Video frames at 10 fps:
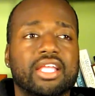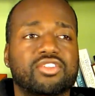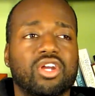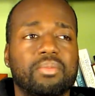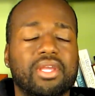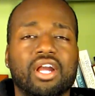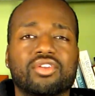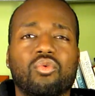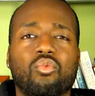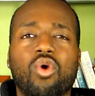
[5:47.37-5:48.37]
It's going to be
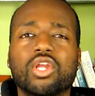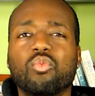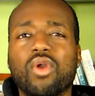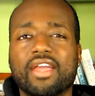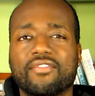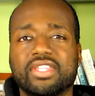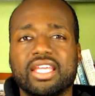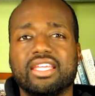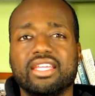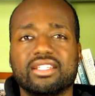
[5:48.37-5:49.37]
under one way of
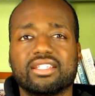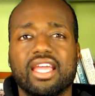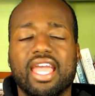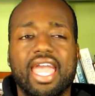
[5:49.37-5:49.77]
thinking,